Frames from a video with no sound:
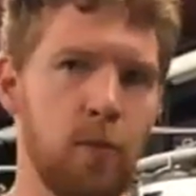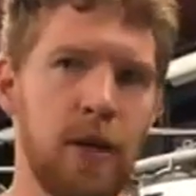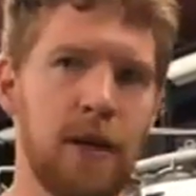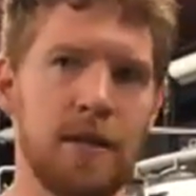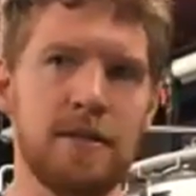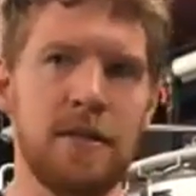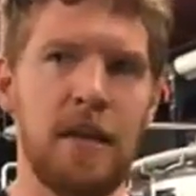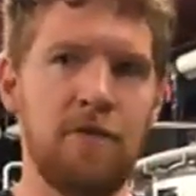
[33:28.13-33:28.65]
We
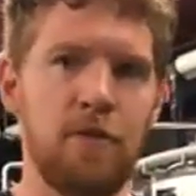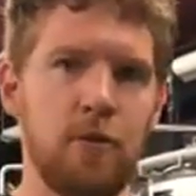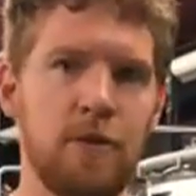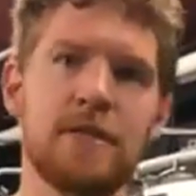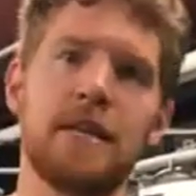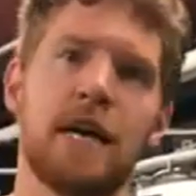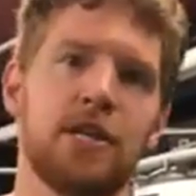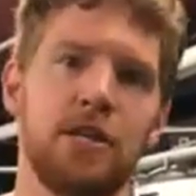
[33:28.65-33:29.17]
can save you a
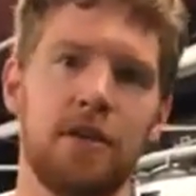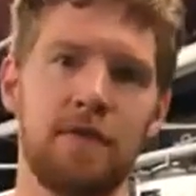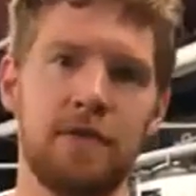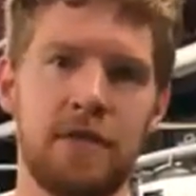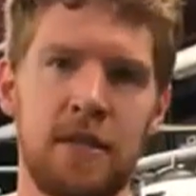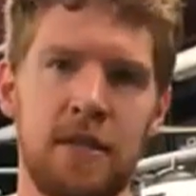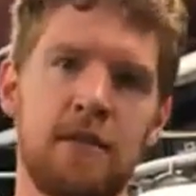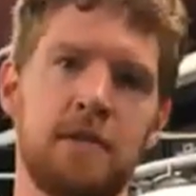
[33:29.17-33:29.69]
section of
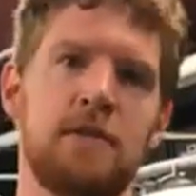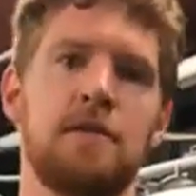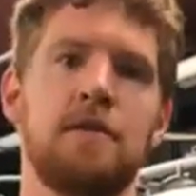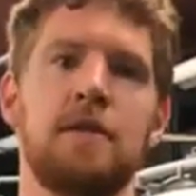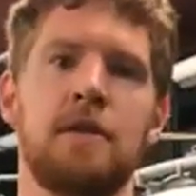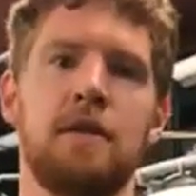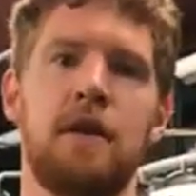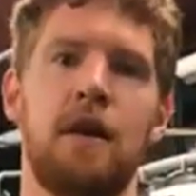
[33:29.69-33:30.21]
seats
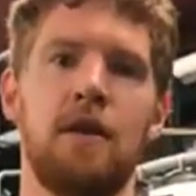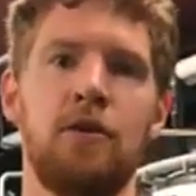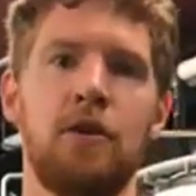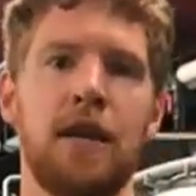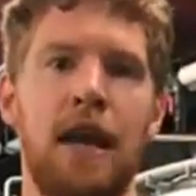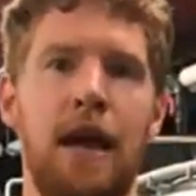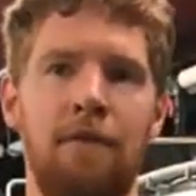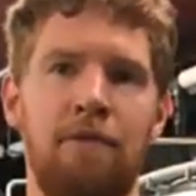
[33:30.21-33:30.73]
and you
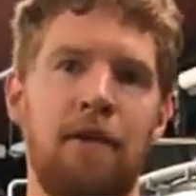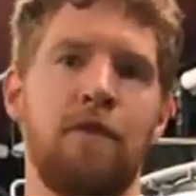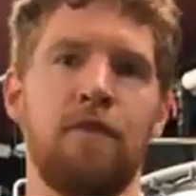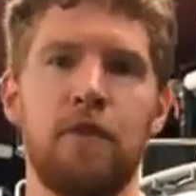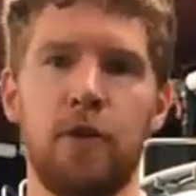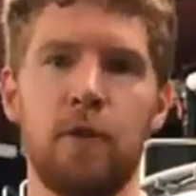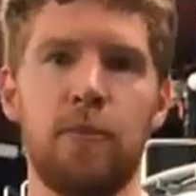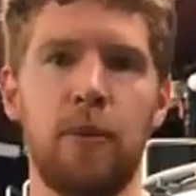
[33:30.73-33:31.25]
can have that
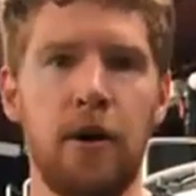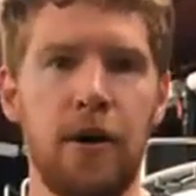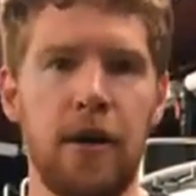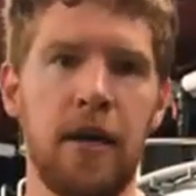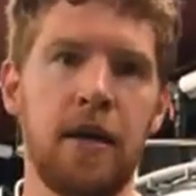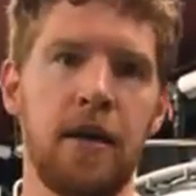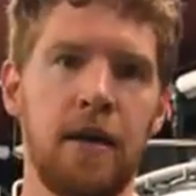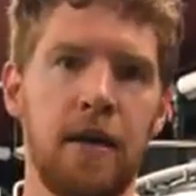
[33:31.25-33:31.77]
for your party
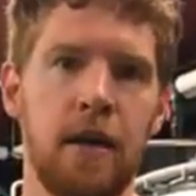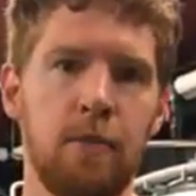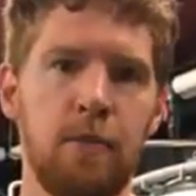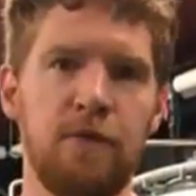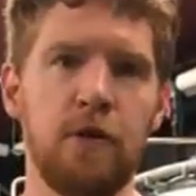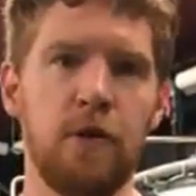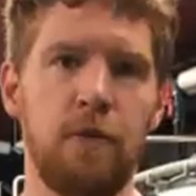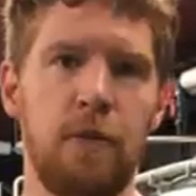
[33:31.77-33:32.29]

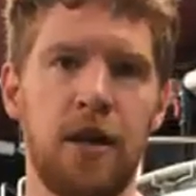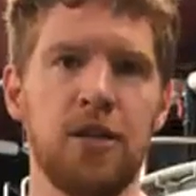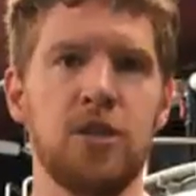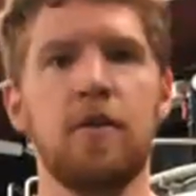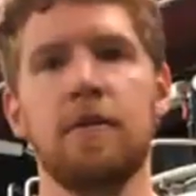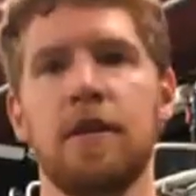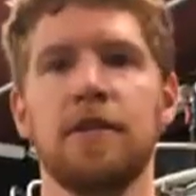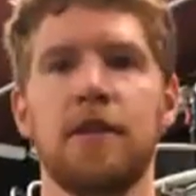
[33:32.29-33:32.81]
if you don't mind
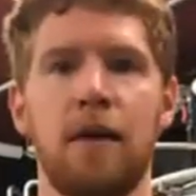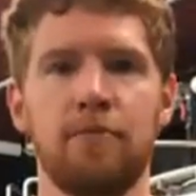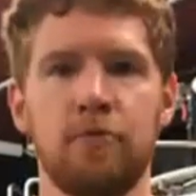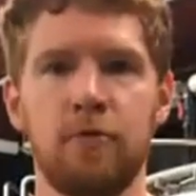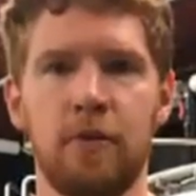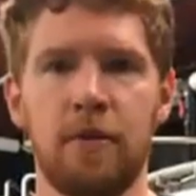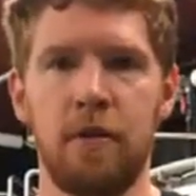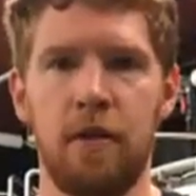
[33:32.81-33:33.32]
sharing the tap
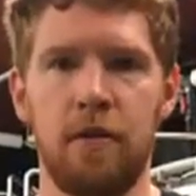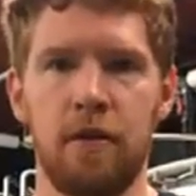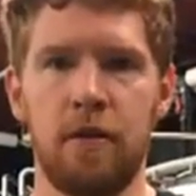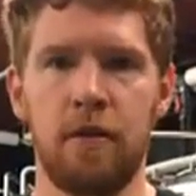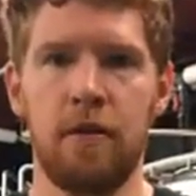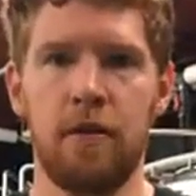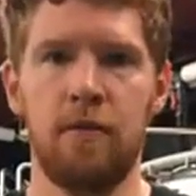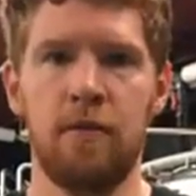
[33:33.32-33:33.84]
room with
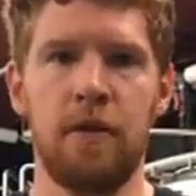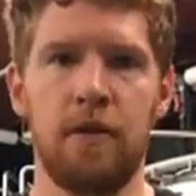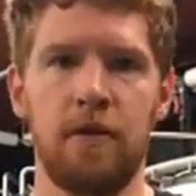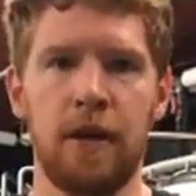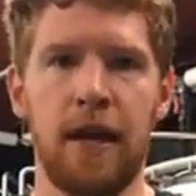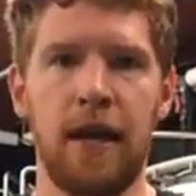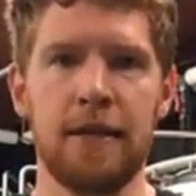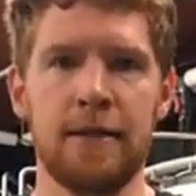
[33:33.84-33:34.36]

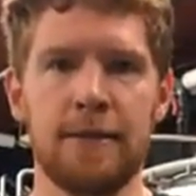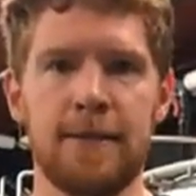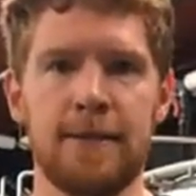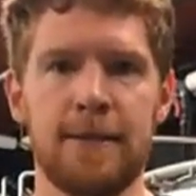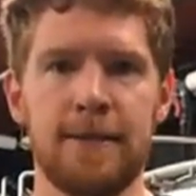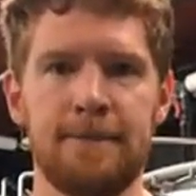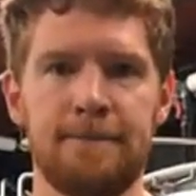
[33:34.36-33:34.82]
other guests.